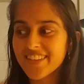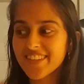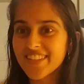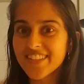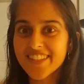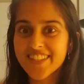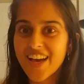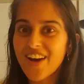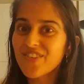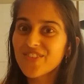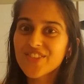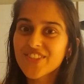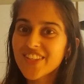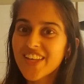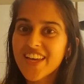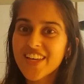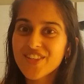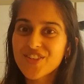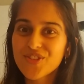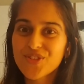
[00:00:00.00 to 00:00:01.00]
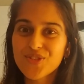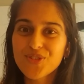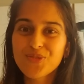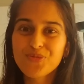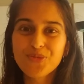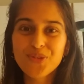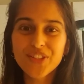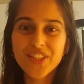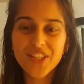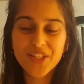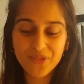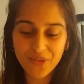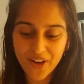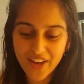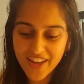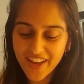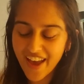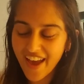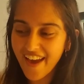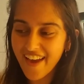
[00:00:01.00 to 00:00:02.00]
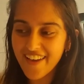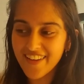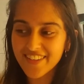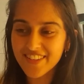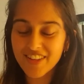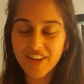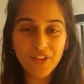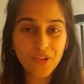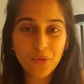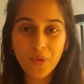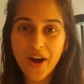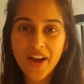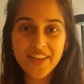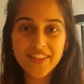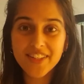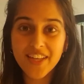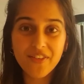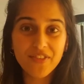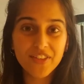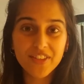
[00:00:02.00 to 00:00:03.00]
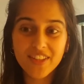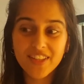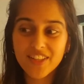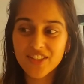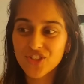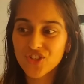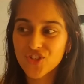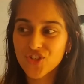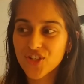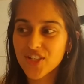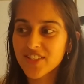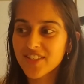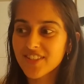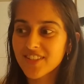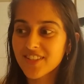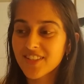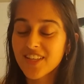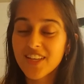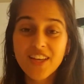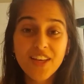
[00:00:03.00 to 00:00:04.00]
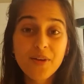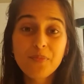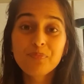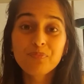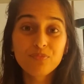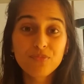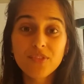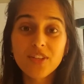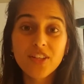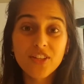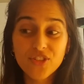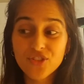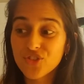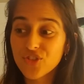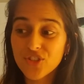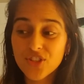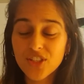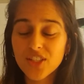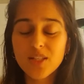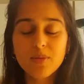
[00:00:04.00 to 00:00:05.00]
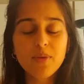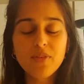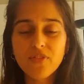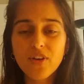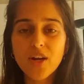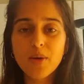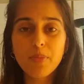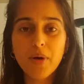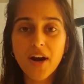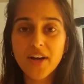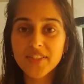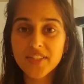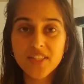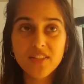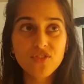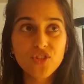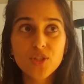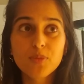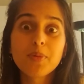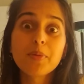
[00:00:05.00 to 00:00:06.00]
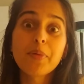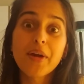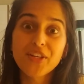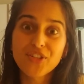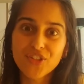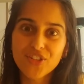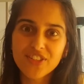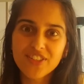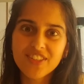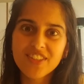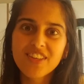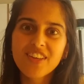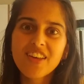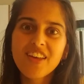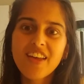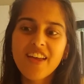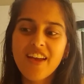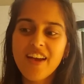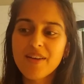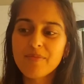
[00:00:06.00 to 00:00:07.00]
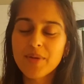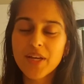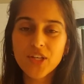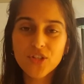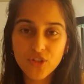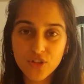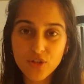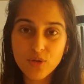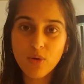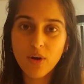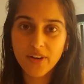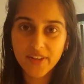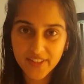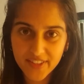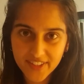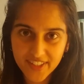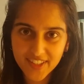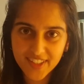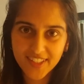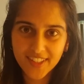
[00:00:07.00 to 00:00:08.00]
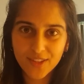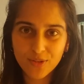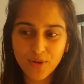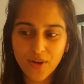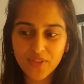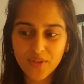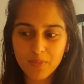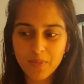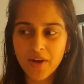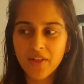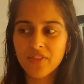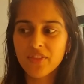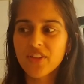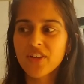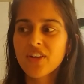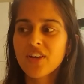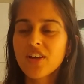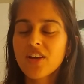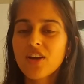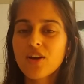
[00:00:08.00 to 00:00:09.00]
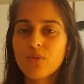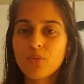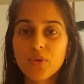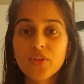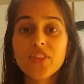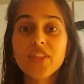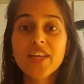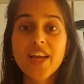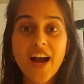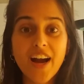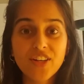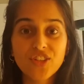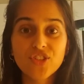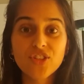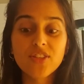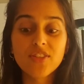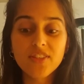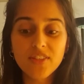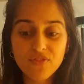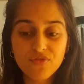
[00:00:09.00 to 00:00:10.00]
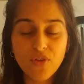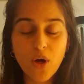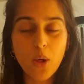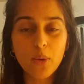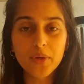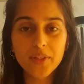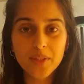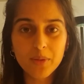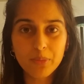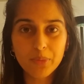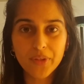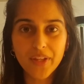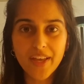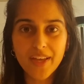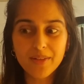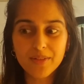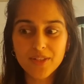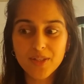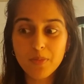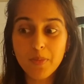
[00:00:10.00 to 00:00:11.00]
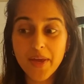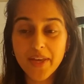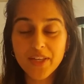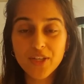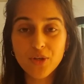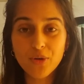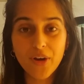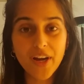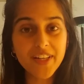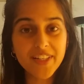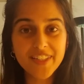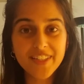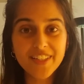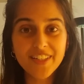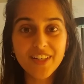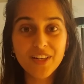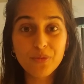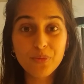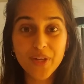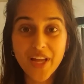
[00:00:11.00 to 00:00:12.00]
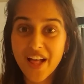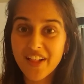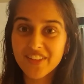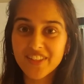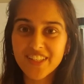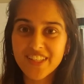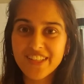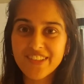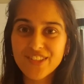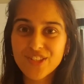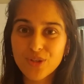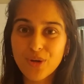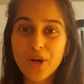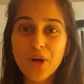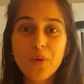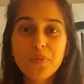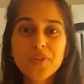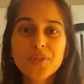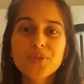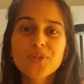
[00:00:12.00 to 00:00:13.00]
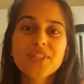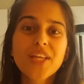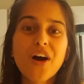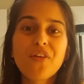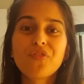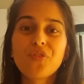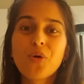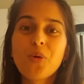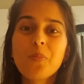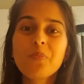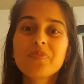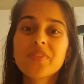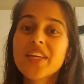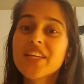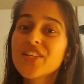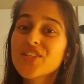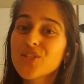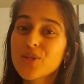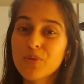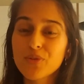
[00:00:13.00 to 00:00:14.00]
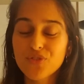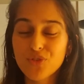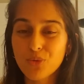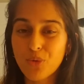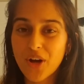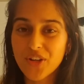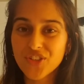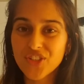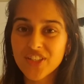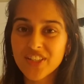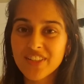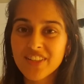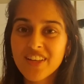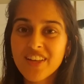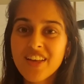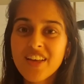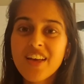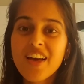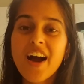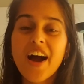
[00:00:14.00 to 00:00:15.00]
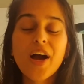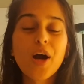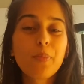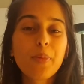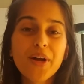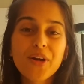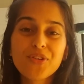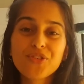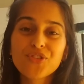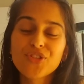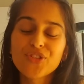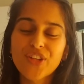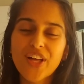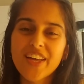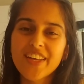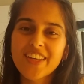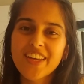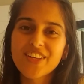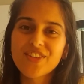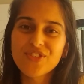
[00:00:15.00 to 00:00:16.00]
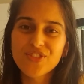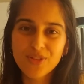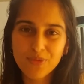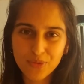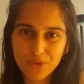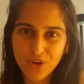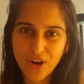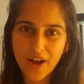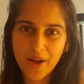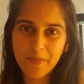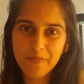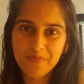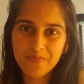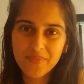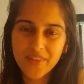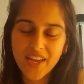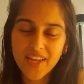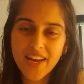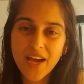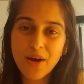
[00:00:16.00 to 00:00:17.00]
it sounds like you're doing really great, and otherwise everything is just it's just going to be very positive. Just be patient and make sure you are consistent throughout the month with the actions and following the plan to make your idea a reality. So I hope this is helpful. Thank you so much for watching. I hope I earned your like and your subscribe, and I